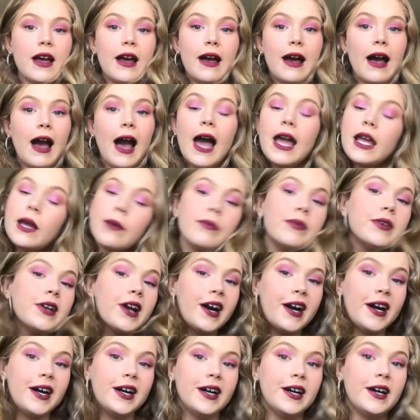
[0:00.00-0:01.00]
I am
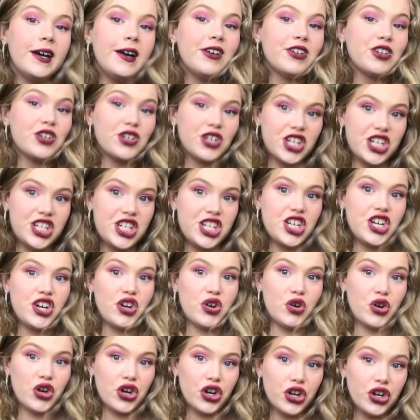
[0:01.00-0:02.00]
not a crunchy
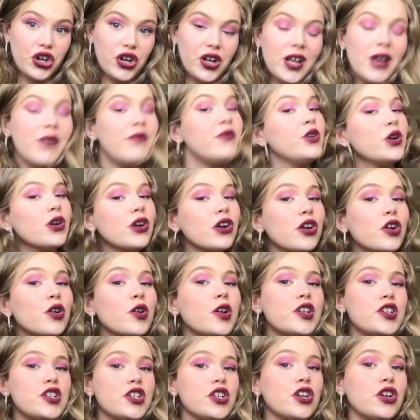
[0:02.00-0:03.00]
curl girl. If you're a
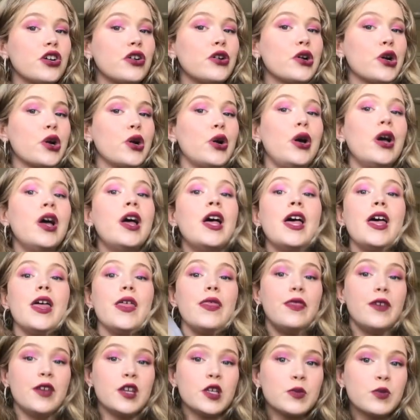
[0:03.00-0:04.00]
crunchy curl girl,
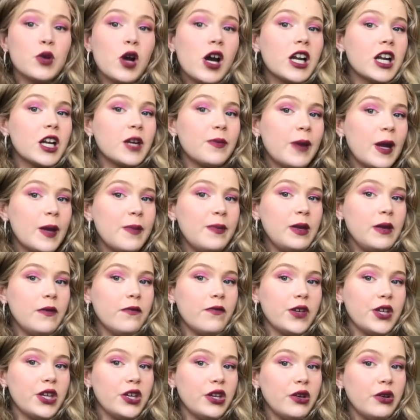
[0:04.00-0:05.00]
this product might be
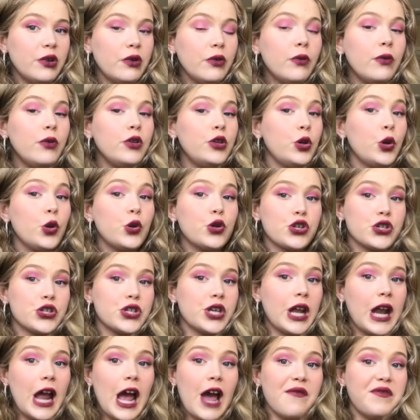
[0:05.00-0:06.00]
for you. You're just
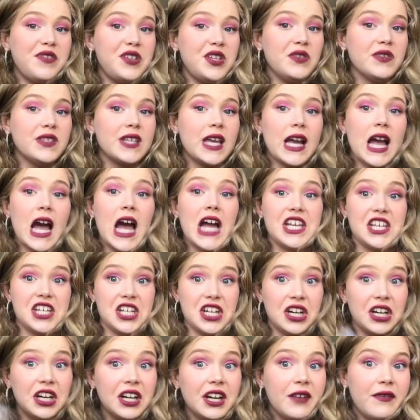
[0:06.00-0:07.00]
gonna have to use like a
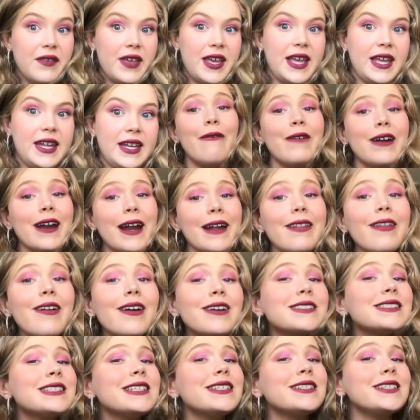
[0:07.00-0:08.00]
ton of it. When I
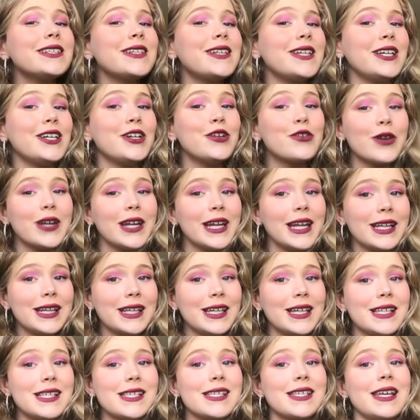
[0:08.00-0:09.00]
looked into the ingredient
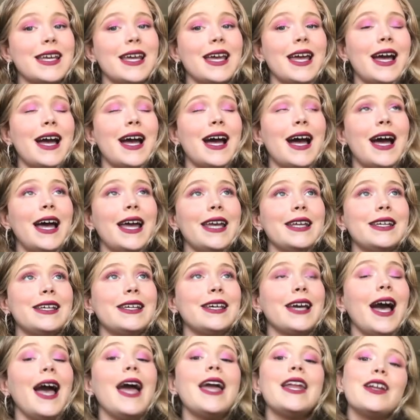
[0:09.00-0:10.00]
list, I
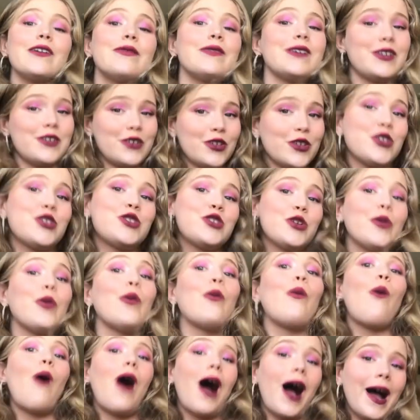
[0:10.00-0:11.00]
kind of
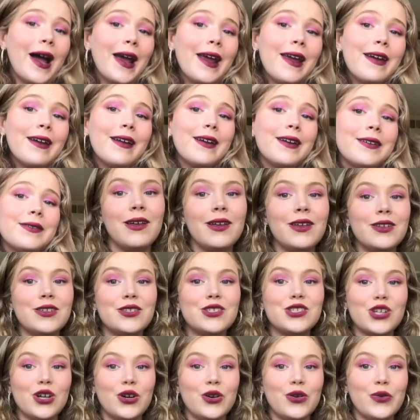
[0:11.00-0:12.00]
understood why.
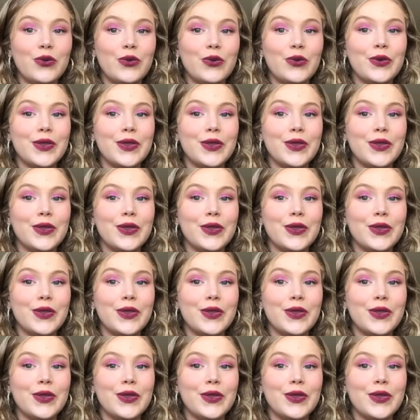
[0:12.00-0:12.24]
So